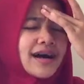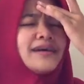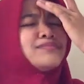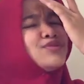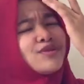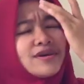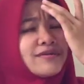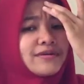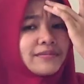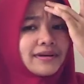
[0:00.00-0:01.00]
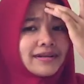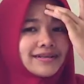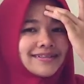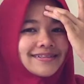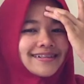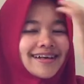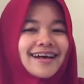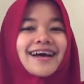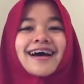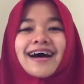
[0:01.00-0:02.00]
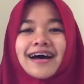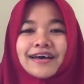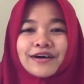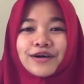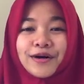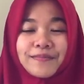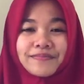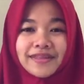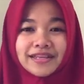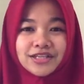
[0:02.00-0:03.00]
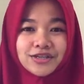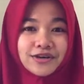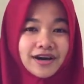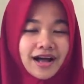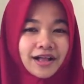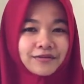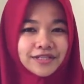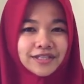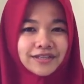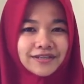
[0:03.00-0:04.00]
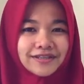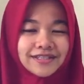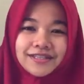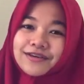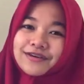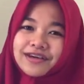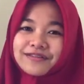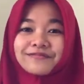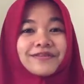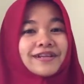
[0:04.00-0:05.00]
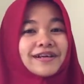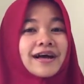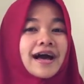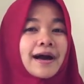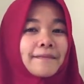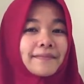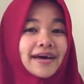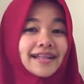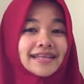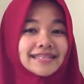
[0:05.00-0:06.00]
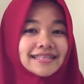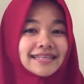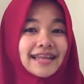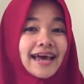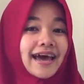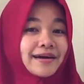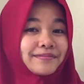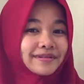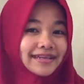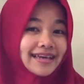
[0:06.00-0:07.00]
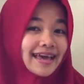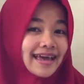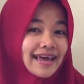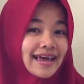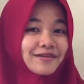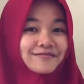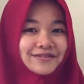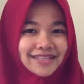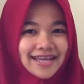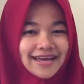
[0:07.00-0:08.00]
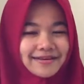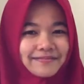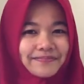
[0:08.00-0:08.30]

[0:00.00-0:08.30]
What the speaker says: I'm terrible? I hope that you're always good so you can follow my lesson happily every time.